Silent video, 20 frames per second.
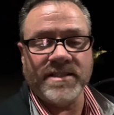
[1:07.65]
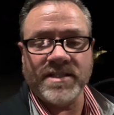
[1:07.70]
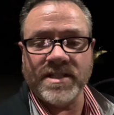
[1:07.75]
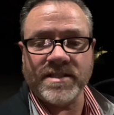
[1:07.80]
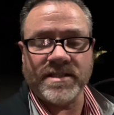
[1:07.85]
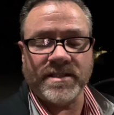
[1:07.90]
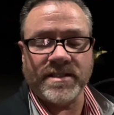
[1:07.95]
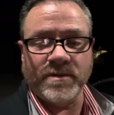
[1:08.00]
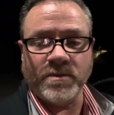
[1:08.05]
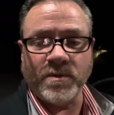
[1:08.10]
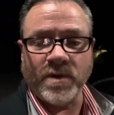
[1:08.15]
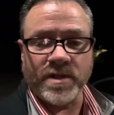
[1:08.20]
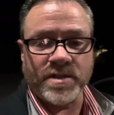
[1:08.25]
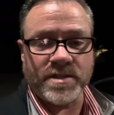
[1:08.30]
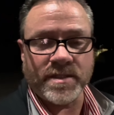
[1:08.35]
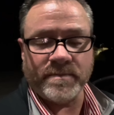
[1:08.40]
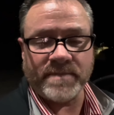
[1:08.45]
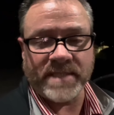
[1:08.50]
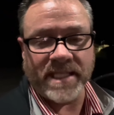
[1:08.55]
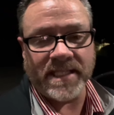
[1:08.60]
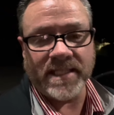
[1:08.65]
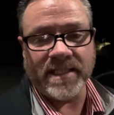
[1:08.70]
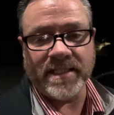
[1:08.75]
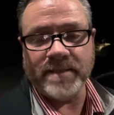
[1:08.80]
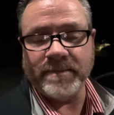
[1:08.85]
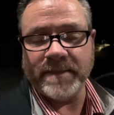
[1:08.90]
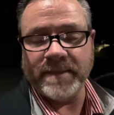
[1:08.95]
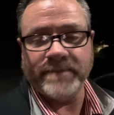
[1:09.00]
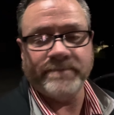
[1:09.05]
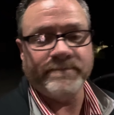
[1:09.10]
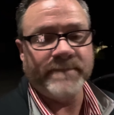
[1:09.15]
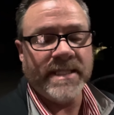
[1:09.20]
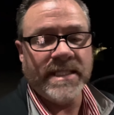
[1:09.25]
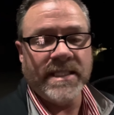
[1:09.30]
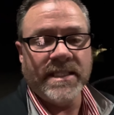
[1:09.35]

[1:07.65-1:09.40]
just the worship team and.